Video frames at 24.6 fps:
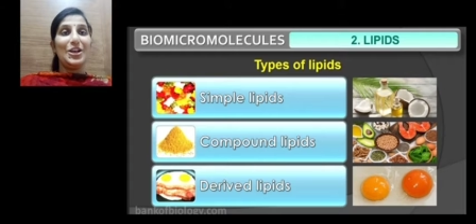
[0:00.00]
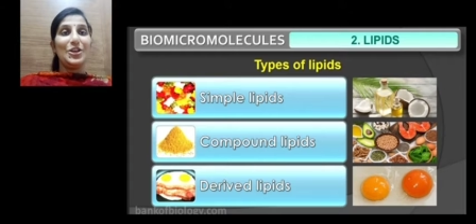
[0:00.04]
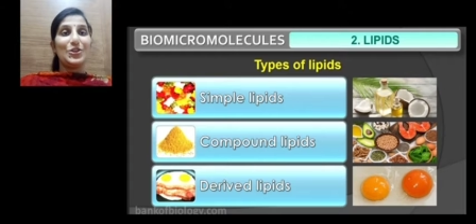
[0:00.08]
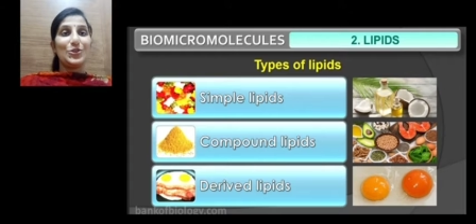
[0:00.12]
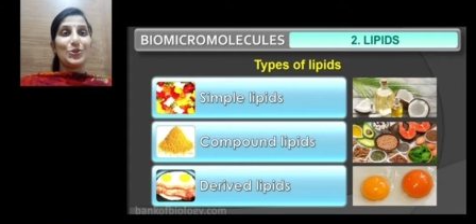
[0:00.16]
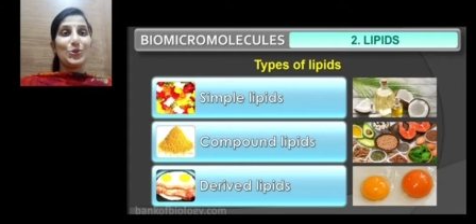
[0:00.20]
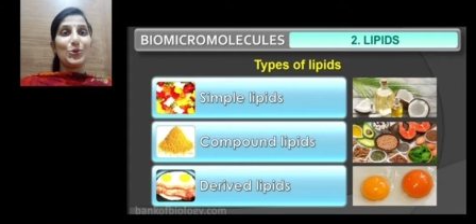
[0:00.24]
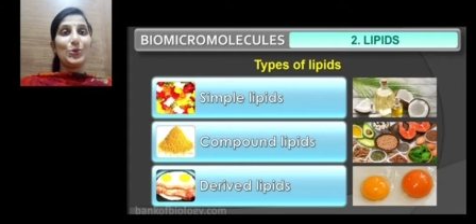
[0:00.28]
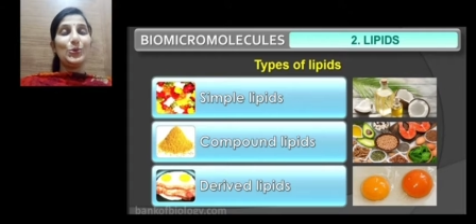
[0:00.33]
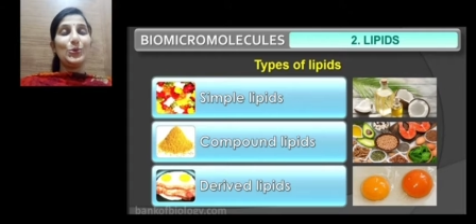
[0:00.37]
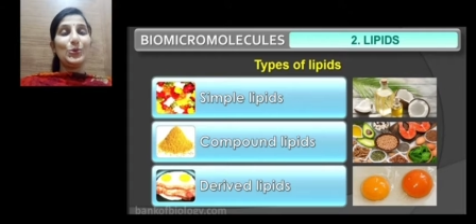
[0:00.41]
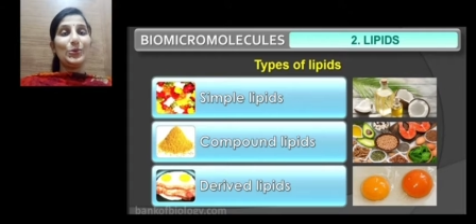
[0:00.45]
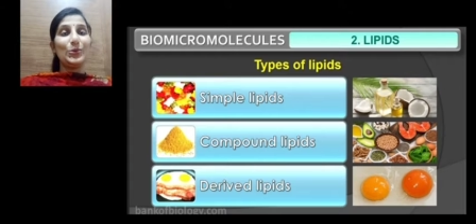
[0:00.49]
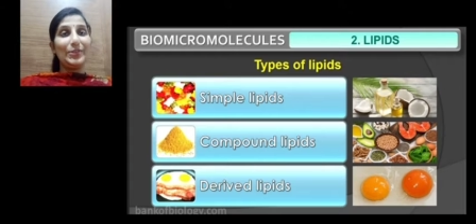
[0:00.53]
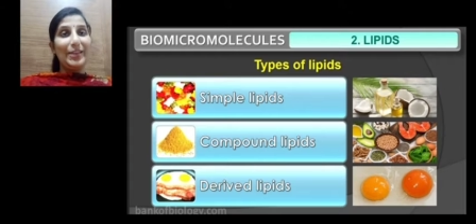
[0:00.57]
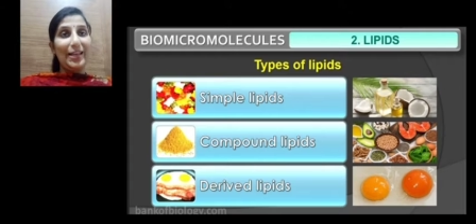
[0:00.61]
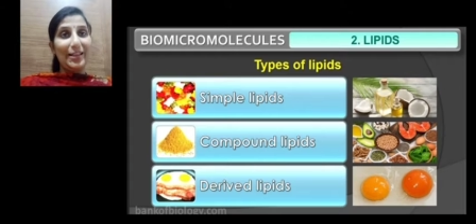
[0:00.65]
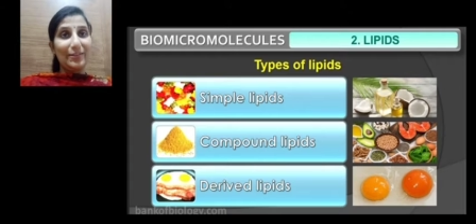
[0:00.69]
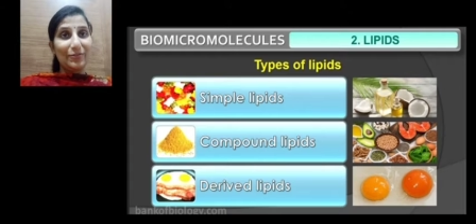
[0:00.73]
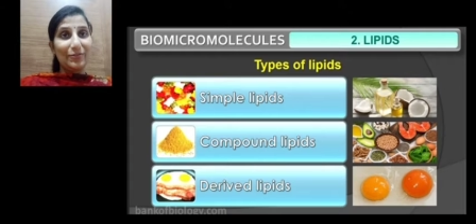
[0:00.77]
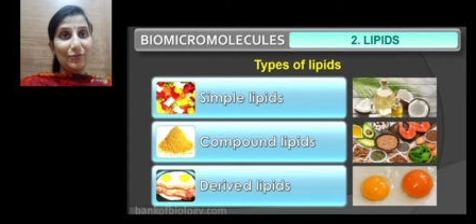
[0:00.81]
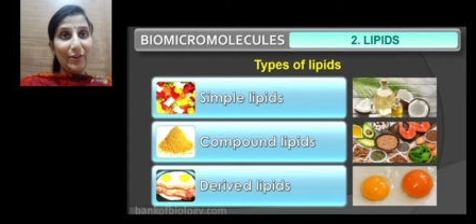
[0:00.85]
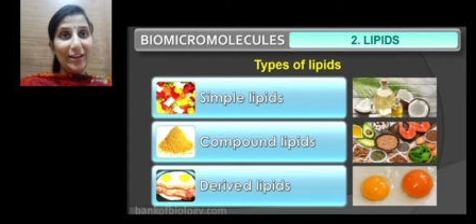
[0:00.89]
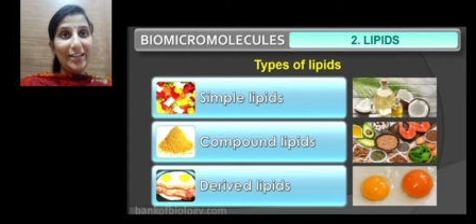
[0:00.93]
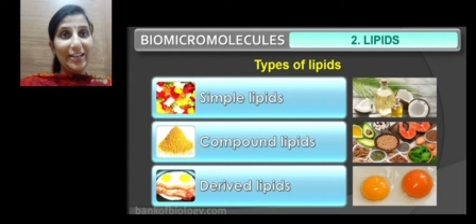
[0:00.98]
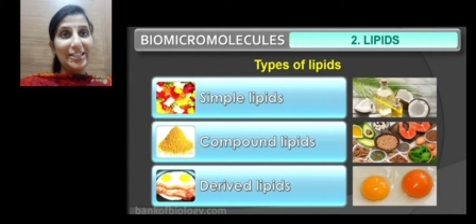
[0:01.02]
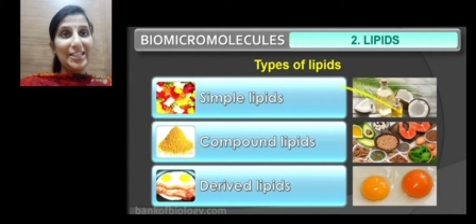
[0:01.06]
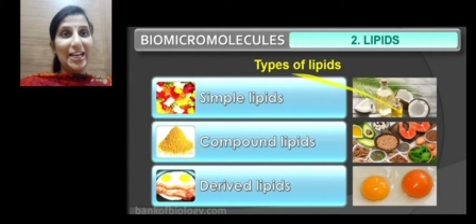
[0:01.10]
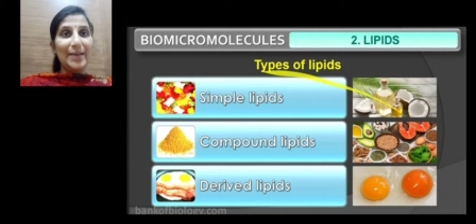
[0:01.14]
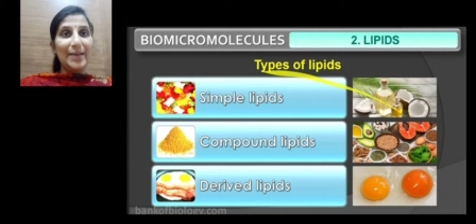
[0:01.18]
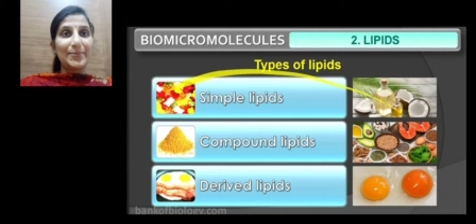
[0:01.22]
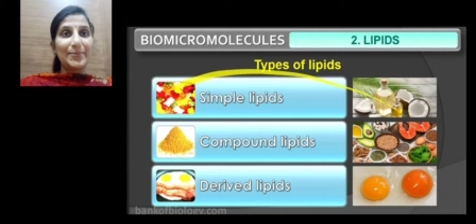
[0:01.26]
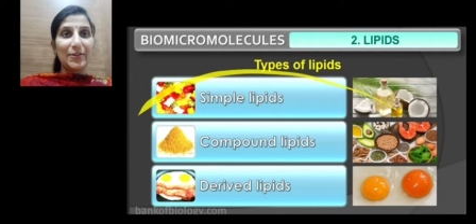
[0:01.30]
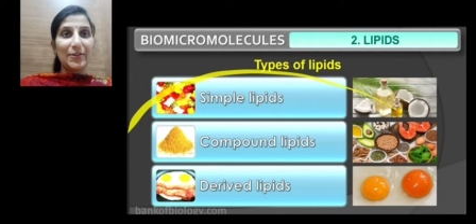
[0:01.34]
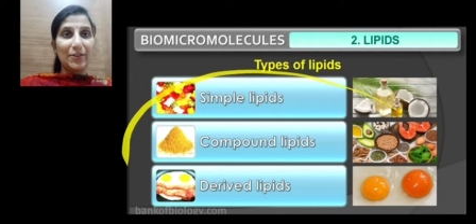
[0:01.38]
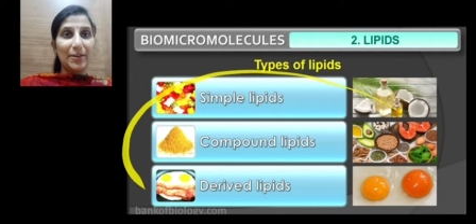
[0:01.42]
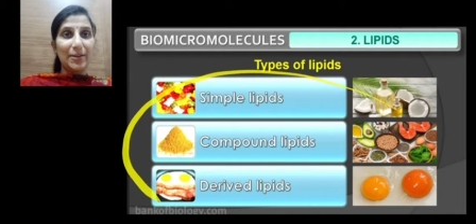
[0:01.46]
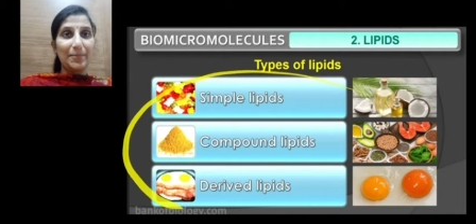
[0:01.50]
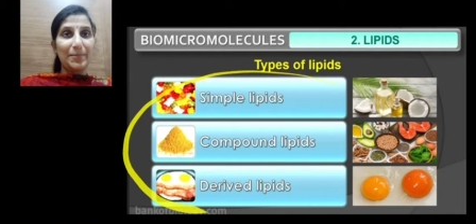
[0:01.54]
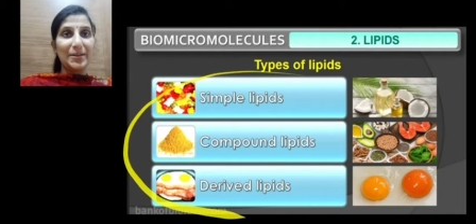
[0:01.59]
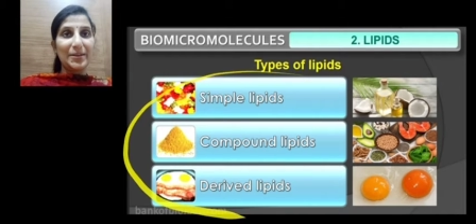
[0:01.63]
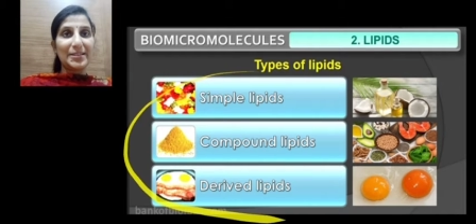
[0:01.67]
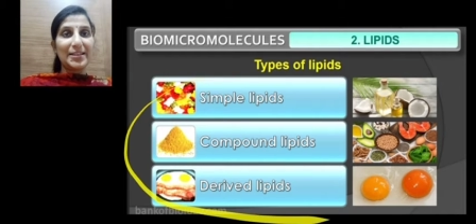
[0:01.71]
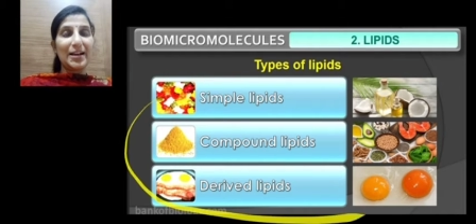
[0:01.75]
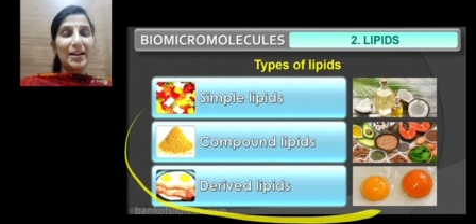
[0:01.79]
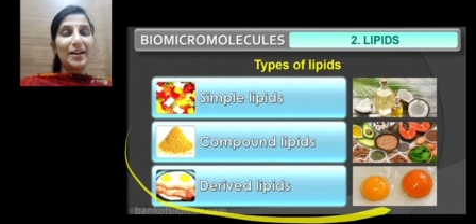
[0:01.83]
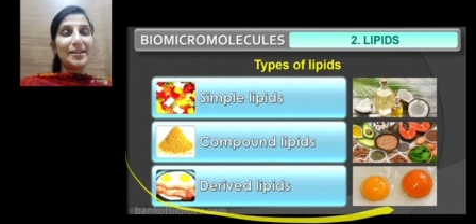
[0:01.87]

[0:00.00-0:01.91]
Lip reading: So there are three types of lipids